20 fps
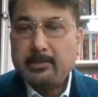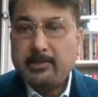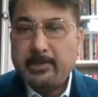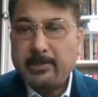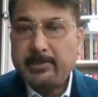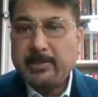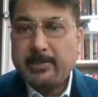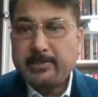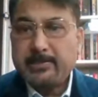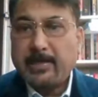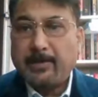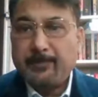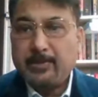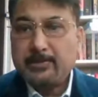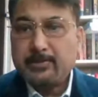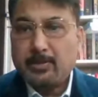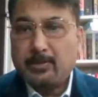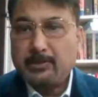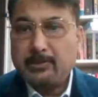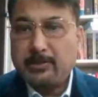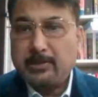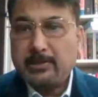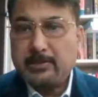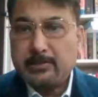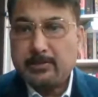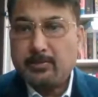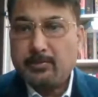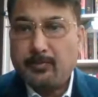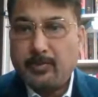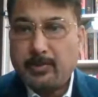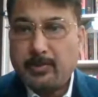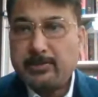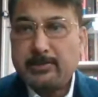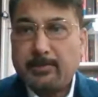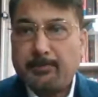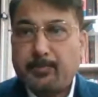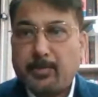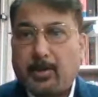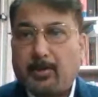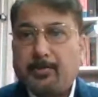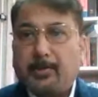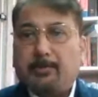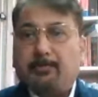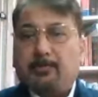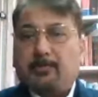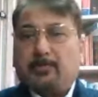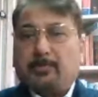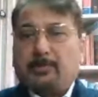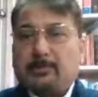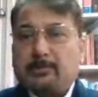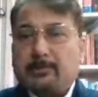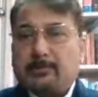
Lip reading: Data travels on this. So what is the problem?